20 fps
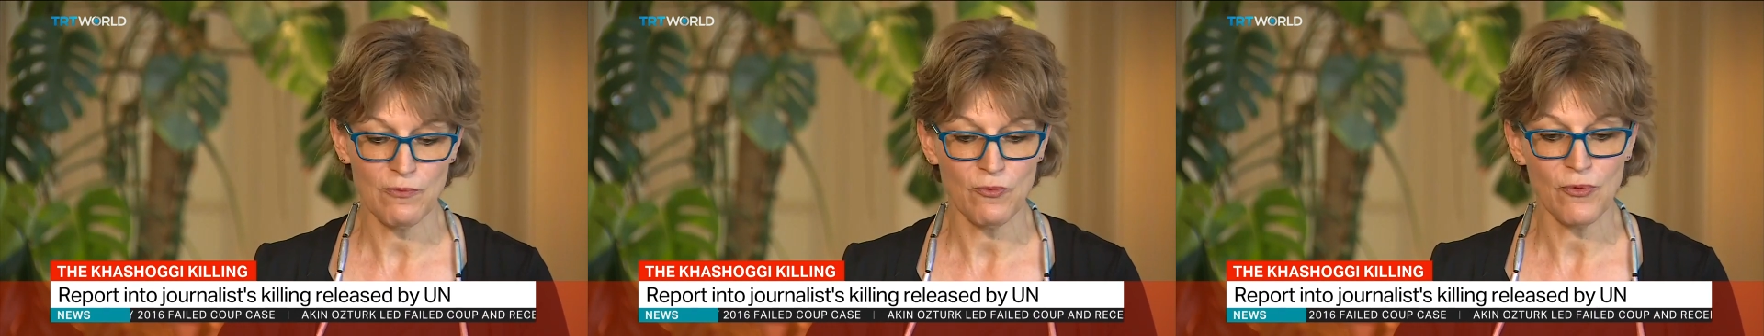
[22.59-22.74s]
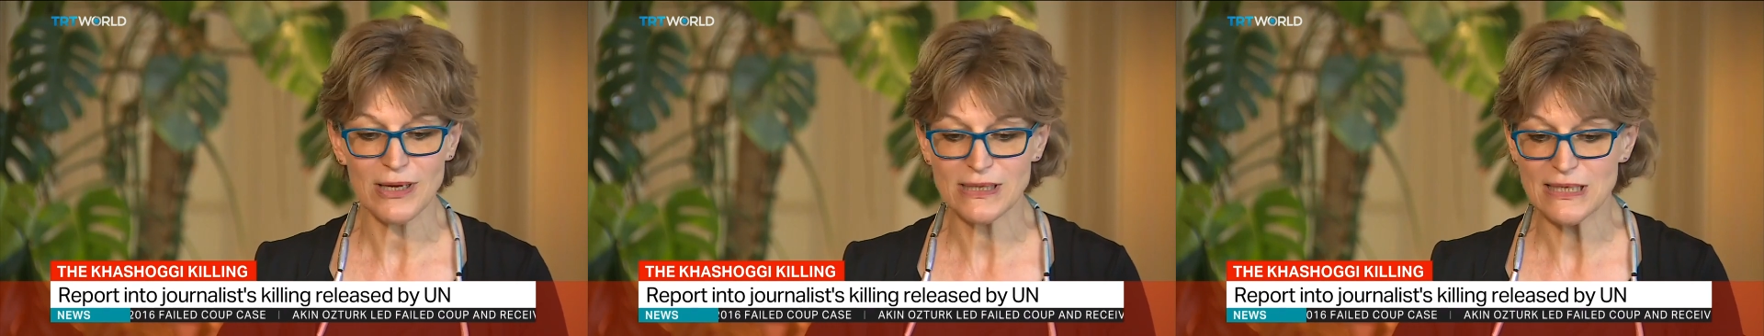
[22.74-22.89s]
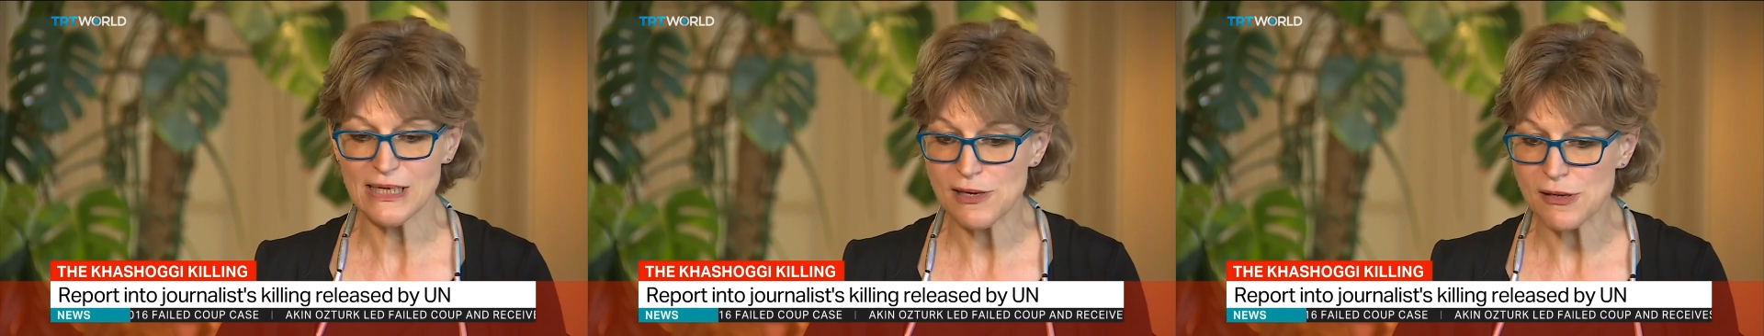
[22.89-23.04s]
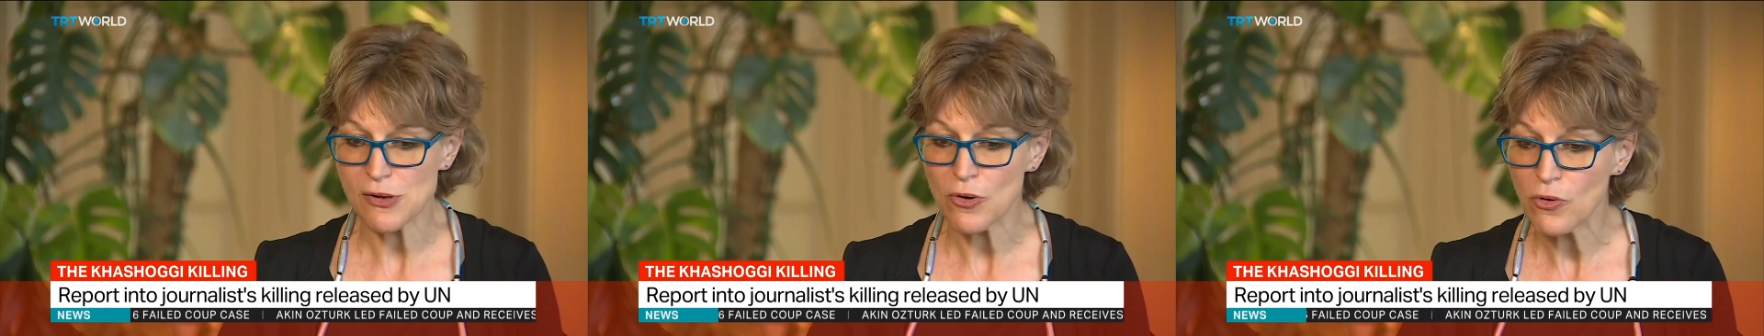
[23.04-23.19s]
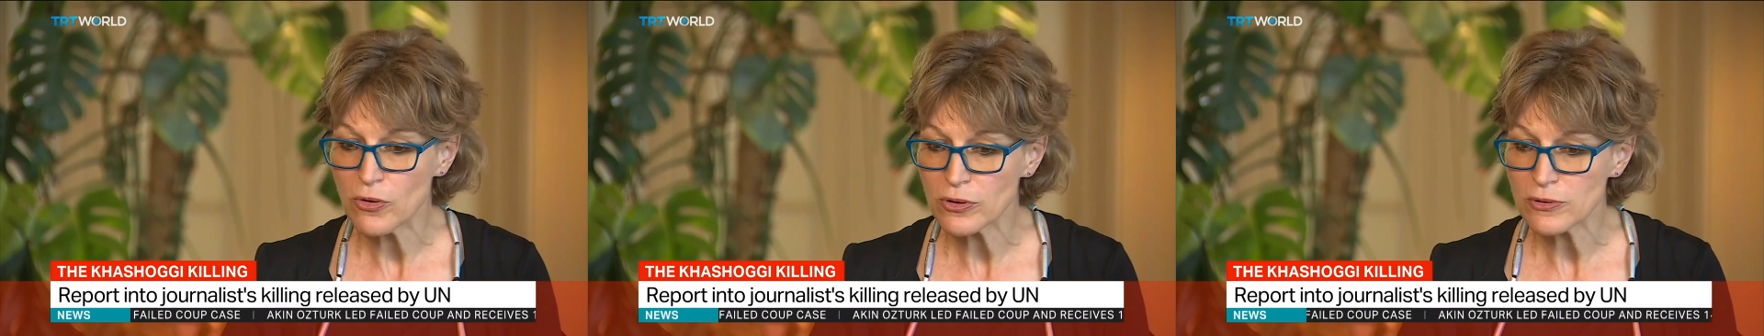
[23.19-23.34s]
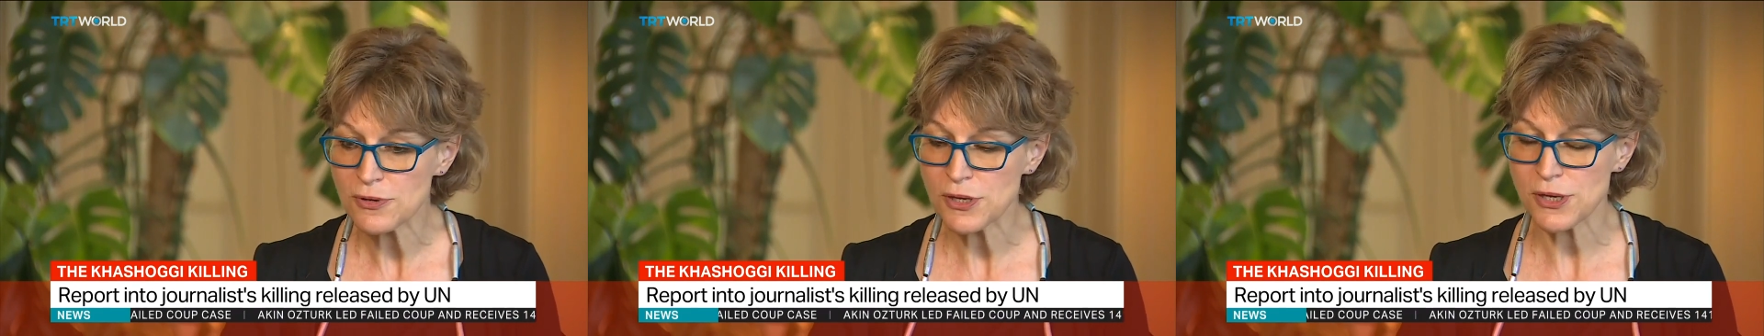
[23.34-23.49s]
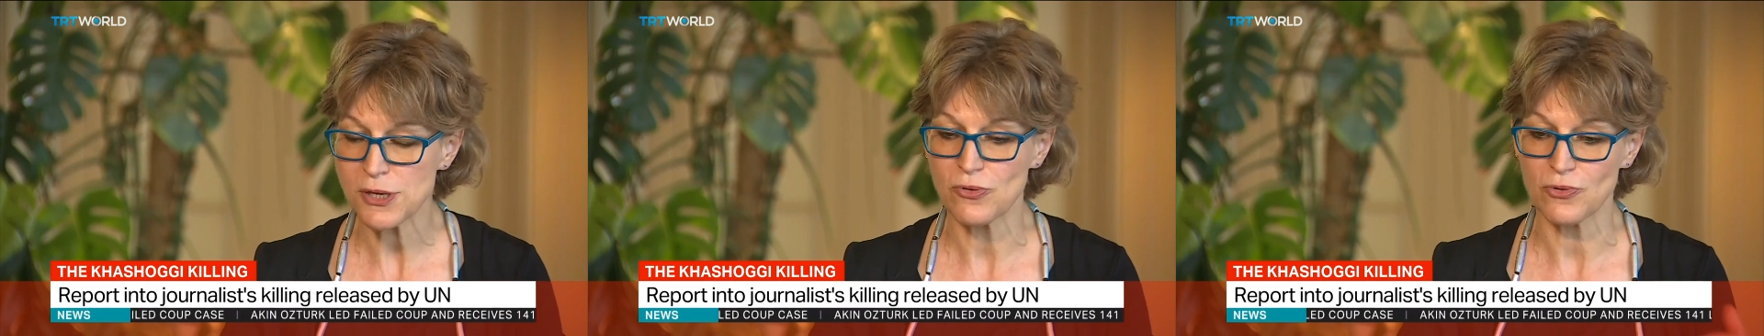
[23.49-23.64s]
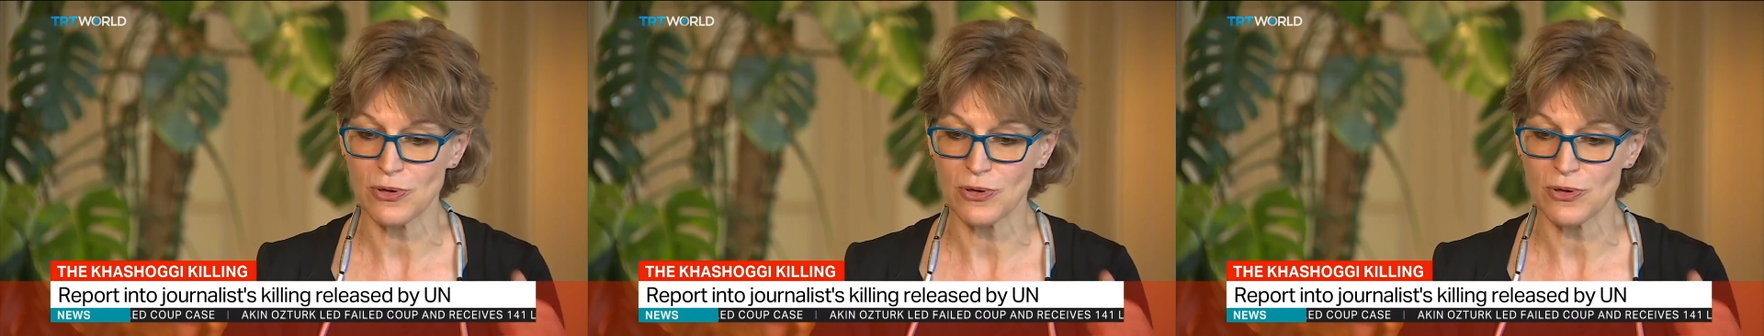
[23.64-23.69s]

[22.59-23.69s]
What is also